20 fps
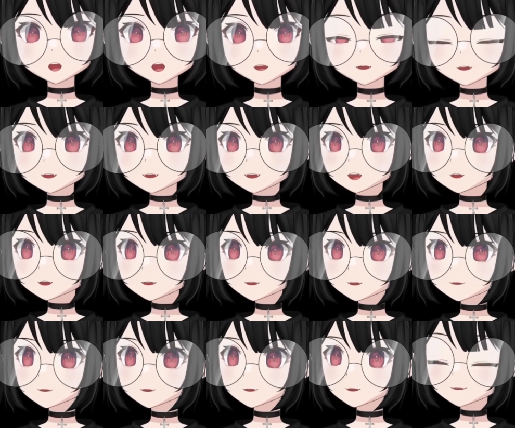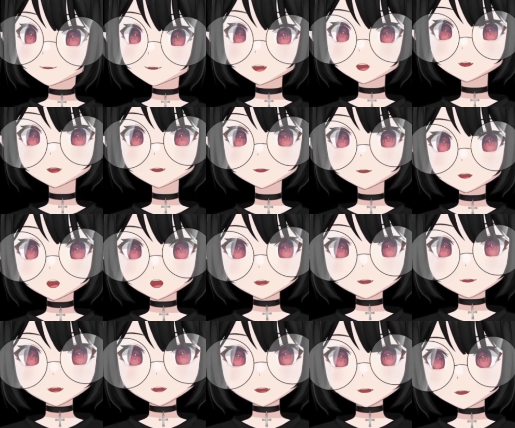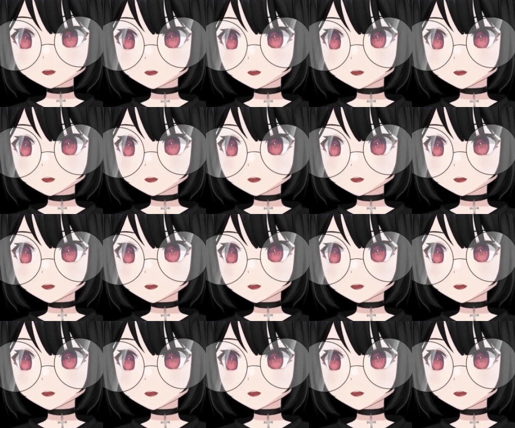like I'm in the Secret Service or something.